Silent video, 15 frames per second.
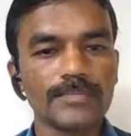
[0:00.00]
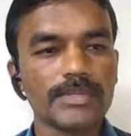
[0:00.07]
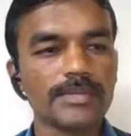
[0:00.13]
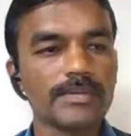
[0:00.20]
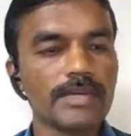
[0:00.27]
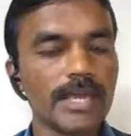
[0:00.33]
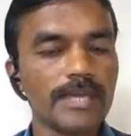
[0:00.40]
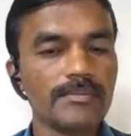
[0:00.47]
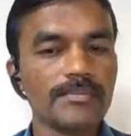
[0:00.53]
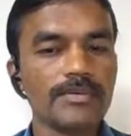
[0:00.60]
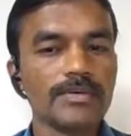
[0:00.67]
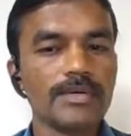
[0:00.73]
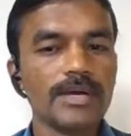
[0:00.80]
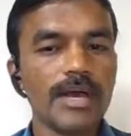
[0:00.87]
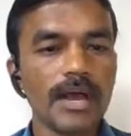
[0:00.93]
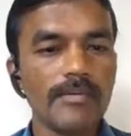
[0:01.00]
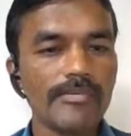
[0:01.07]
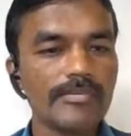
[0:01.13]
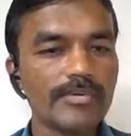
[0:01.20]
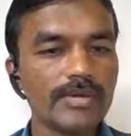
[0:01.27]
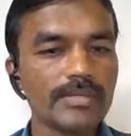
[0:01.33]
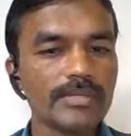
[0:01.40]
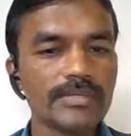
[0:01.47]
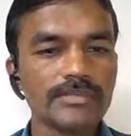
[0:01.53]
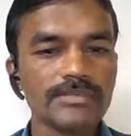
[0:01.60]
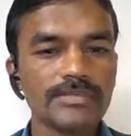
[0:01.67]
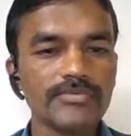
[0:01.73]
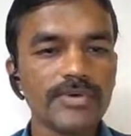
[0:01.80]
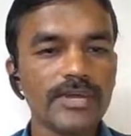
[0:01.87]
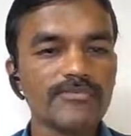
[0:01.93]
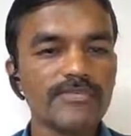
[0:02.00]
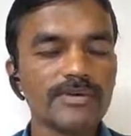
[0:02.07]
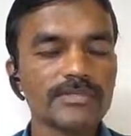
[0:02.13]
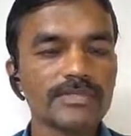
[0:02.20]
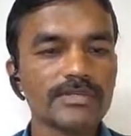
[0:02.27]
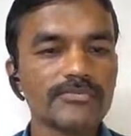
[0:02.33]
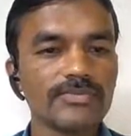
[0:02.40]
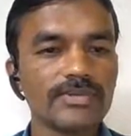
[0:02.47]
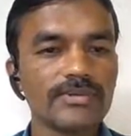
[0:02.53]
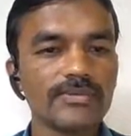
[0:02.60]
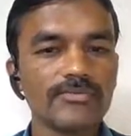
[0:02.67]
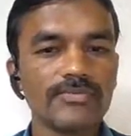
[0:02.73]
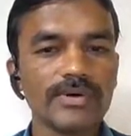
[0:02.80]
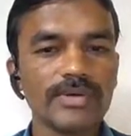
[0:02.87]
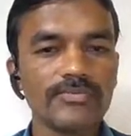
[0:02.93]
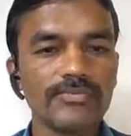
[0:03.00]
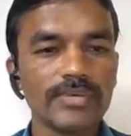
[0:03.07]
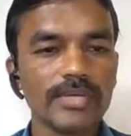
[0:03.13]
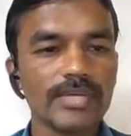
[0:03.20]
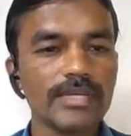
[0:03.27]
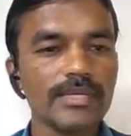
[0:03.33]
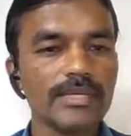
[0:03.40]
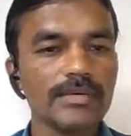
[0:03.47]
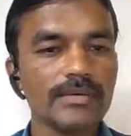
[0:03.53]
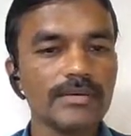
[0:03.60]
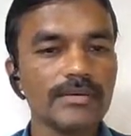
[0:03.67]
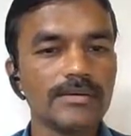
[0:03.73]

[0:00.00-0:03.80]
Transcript: time. However, this divide function will work quickly,